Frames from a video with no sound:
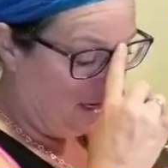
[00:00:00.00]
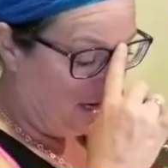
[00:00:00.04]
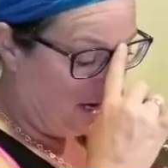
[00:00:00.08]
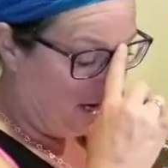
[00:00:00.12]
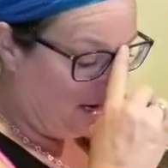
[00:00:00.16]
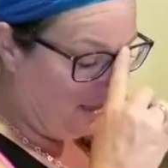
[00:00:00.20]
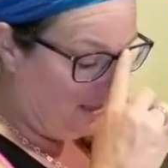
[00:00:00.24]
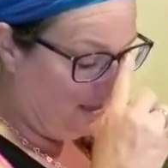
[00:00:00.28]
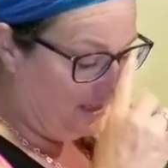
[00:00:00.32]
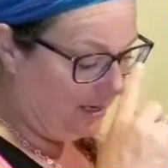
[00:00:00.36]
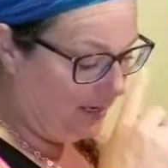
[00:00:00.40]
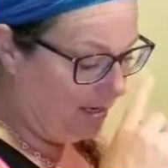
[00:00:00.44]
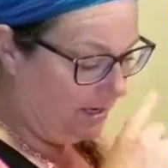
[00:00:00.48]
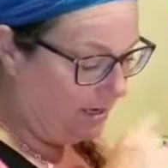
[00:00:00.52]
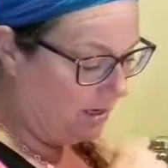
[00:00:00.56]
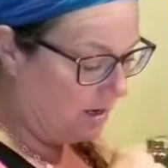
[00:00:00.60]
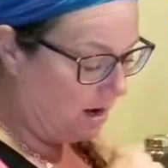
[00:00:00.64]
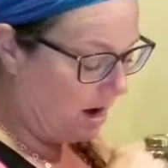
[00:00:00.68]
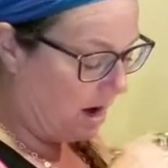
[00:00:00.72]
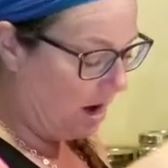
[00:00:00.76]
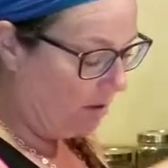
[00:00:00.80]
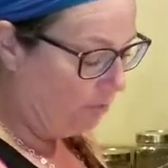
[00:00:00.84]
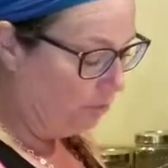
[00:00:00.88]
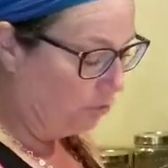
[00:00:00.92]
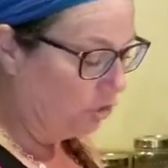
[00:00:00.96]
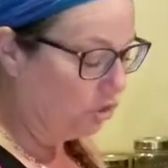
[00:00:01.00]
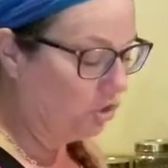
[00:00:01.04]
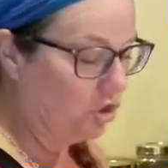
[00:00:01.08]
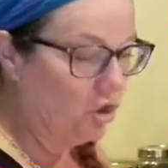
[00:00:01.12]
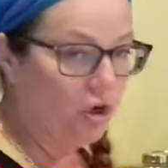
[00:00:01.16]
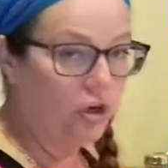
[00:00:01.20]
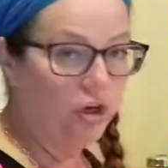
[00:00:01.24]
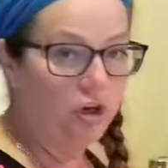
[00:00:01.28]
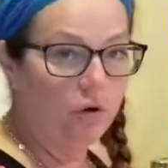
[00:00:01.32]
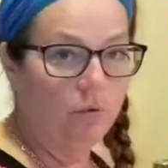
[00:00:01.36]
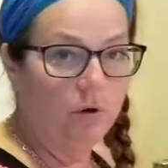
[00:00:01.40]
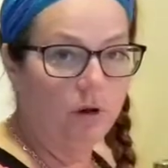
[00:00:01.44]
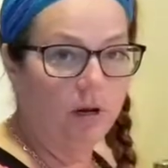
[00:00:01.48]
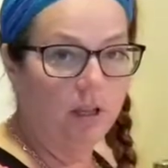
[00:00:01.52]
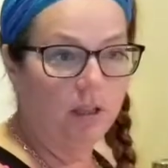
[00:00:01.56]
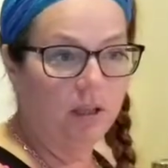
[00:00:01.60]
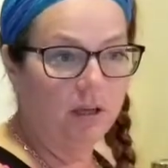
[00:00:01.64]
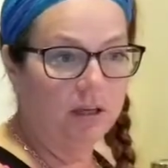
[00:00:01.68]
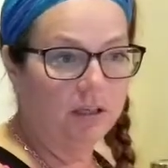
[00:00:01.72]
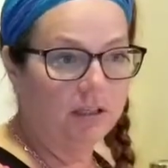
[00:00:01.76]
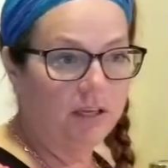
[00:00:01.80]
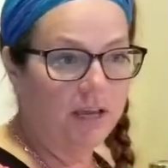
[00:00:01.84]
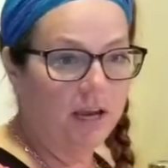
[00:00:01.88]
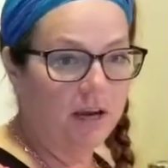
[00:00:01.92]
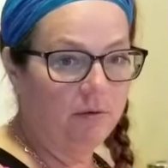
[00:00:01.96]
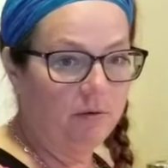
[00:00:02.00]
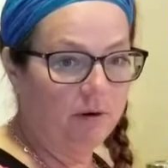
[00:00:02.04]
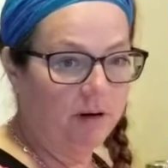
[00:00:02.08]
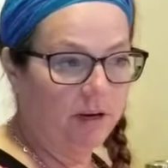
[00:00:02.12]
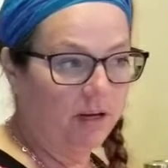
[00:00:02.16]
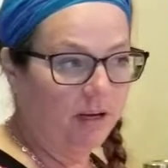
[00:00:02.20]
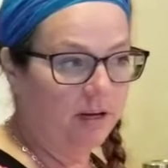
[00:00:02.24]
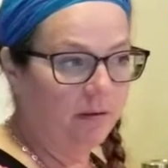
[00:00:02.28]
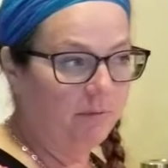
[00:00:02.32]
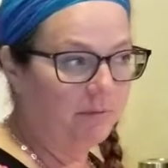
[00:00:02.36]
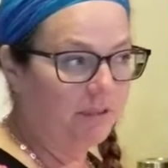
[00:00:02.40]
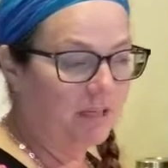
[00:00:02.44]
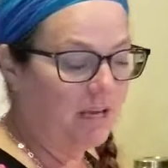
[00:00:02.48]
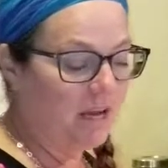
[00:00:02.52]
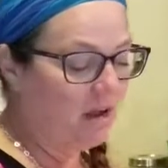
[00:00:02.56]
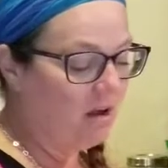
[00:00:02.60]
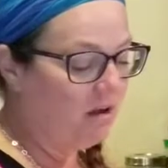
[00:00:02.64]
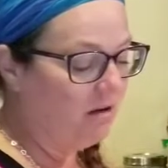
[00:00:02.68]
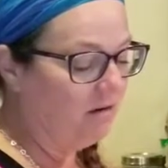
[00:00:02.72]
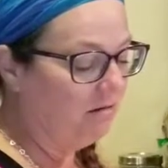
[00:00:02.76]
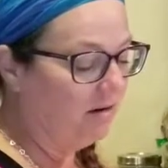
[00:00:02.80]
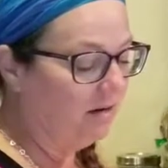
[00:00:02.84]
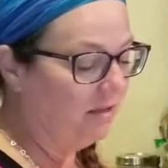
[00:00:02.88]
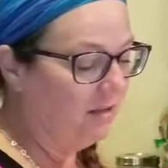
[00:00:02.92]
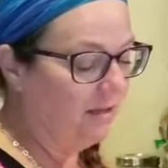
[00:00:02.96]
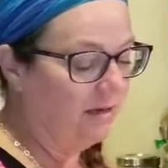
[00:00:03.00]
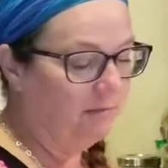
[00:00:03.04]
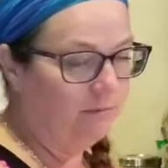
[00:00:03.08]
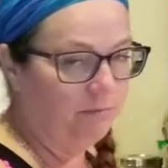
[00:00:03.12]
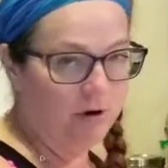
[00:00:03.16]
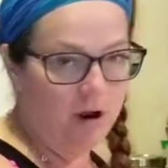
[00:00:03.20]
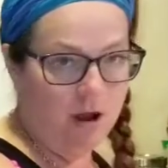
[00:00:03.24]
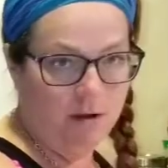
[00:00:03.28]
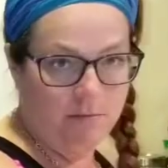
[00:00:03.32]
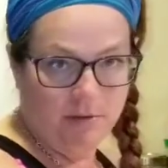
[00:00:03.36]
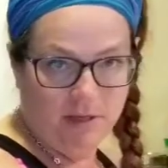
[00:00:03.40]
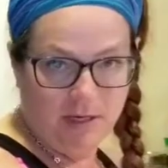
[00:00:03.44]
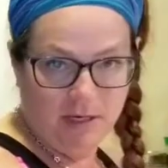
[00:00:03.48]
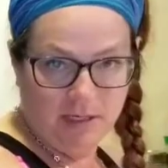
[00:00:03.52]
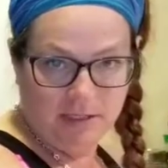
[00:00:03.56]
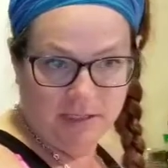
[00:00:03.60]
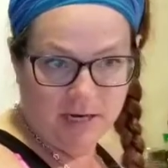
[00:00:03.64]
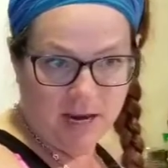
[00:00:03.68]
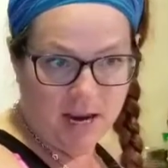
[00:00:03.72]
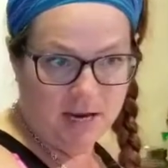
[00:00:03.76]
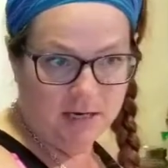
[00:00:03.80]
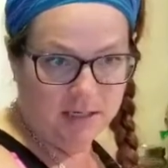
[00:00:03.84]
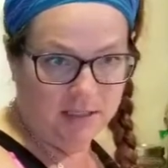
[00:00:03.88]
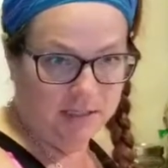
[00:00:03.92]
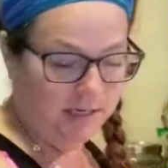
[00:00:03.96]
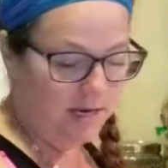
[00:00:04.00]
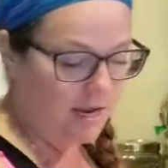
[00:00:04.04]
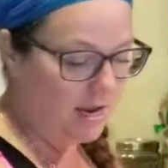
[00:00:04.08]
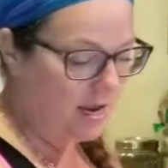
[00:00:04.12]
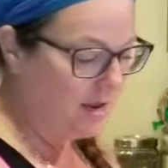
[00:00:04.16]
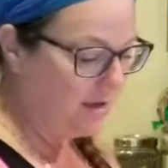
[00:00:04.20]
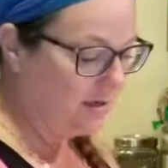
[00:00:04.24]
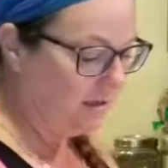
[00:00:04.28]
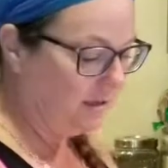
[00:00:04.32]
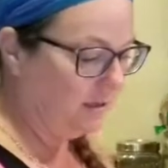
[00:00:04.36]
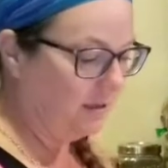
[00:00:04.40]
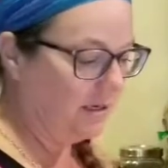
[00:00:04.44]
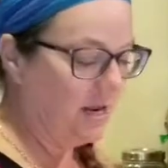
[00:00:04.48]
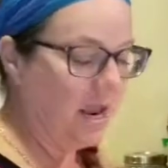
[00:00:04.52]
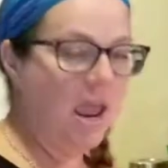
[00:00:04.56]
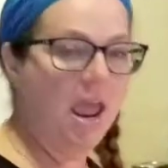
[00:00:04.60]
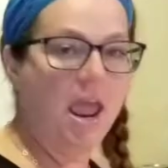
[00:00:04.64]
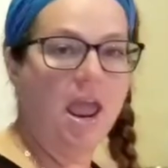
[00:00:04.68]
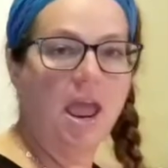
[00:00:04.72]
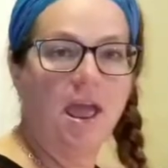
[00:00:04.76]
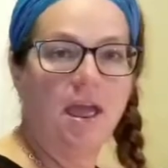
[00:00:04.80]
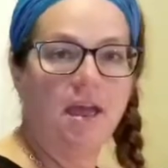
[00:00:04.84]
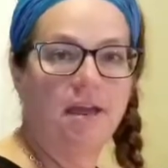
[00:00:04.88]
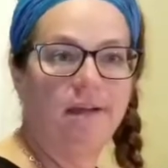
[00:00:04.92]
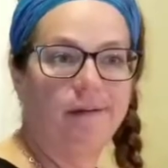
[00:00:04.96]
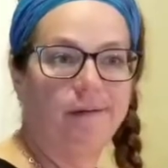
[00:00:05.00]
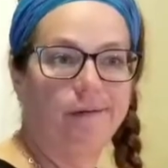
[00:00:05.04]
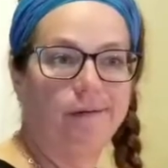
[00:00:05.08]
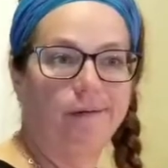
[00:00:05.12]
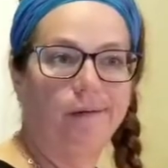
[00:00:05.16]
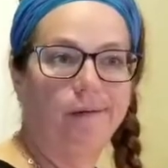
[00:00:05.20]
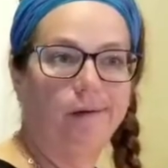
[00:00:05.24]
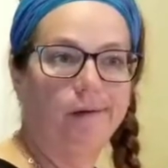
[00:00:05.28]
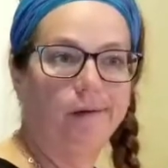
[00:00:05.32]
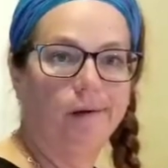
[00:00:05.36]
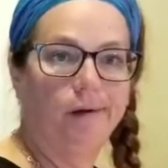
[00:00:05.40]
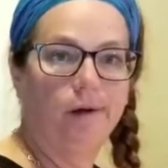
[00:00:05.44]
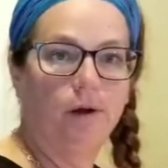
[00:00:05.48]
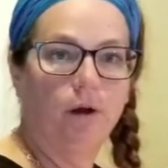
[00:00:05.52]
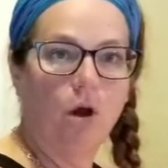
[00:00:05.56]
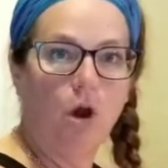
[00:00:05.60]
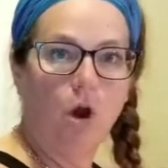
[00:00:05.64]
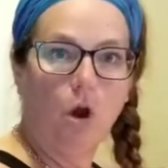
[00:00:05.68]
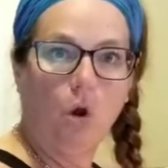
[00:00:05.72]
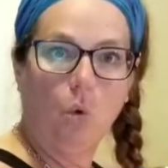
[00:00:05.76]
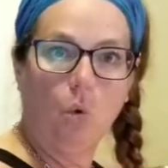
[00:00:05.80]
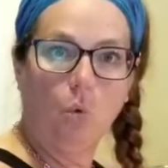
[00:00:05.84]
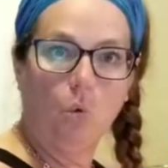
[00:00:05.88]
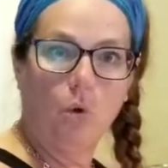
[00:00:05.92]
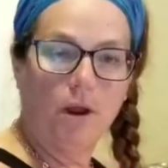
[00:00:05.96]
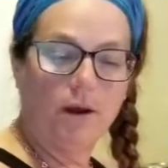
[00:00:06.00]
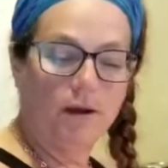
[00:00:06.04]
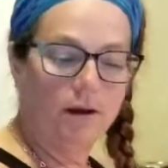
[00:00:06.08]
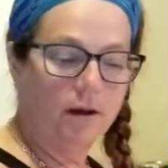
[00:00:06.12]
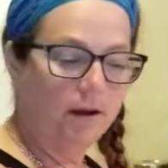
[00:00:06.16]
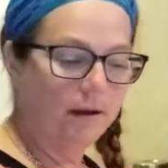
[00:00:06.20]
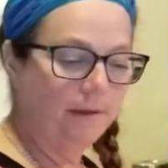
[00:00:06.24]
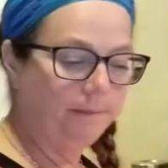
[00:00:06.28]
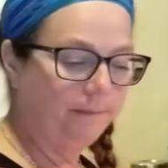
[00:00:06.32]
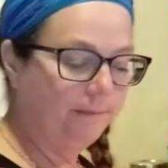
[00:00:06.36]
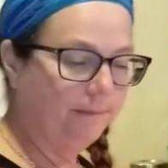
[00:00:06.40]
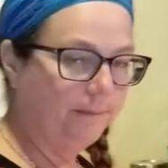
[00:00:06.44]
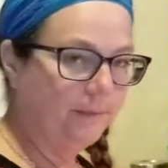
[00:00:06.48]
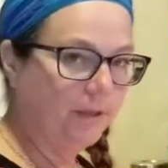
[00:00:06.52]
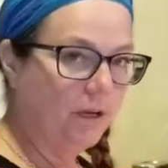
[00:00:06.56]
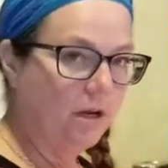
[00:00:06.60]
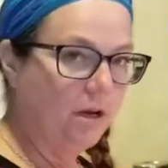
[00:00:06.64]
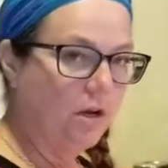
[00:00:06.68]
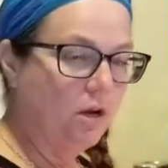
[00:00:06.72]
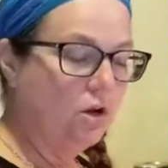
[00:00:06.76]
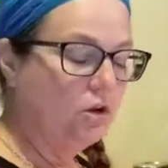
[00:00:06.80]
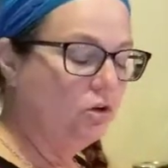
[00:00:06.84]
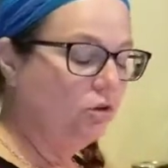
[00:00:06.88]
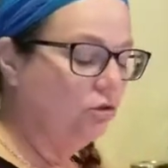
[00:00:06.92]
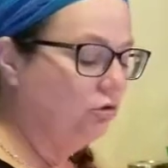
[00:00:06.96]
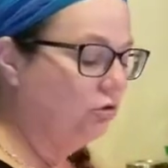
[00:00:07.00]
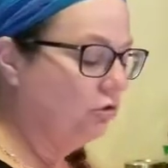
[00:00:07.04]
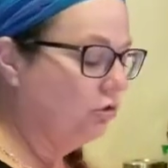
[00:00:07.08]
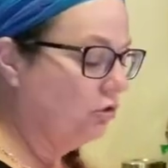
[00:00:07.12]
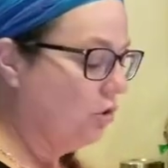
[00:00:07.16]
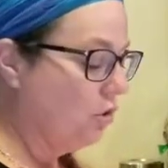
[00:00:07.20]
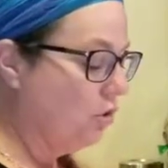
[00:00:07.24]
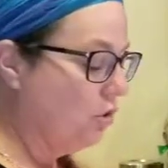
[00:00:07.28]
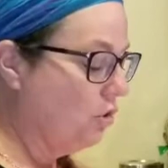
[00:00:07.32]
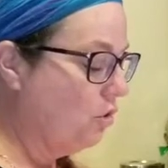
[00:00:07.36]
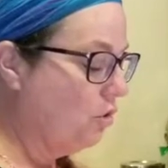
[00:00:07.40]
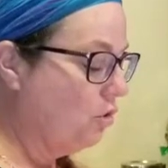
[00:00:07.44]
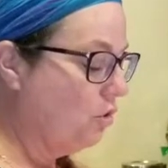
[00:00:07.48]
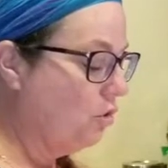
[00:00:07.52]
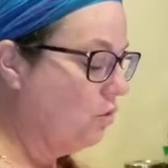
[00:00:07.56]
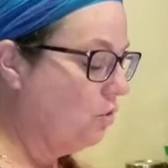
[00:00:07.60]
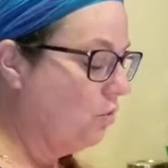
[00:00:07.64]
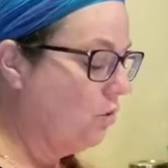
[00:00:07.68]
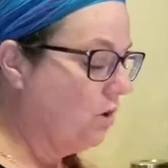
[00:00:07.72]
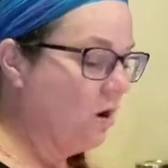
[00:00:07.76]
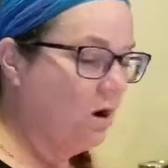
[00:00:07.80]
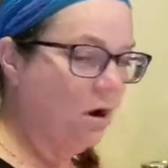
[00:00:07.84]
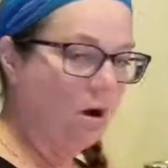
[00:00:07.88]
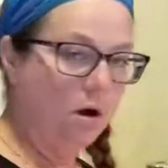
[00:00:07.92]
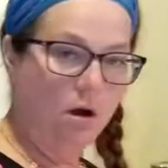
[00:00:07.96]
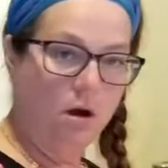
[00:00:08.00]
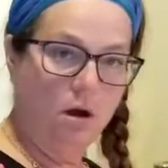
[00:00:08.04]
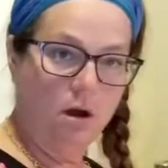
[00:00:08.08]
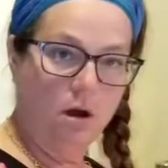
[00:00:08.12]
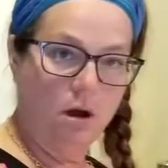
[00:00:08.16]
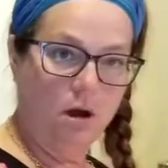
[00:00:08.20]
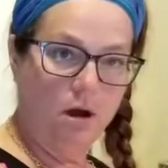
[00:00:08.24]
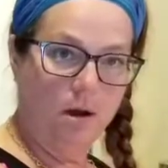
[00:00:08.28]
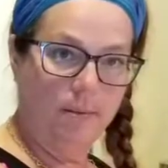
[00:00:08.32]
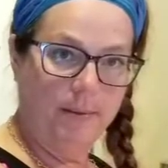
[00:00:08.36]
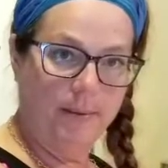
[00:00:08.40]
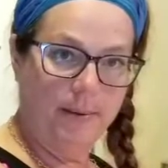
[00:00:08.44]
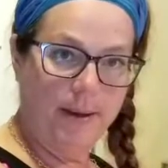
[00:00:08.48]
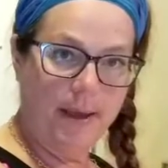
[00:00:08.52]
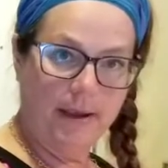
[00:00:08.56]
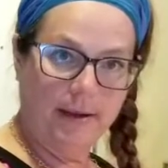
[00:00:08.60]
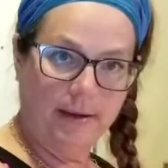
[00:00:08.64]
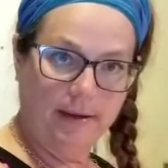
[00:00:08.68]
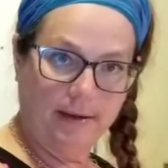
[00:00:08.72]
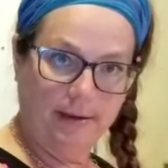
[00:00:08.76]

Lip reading: and then I will show you what it looks like when it comes out, and then probably a taste test and whatnot. So I'll be back.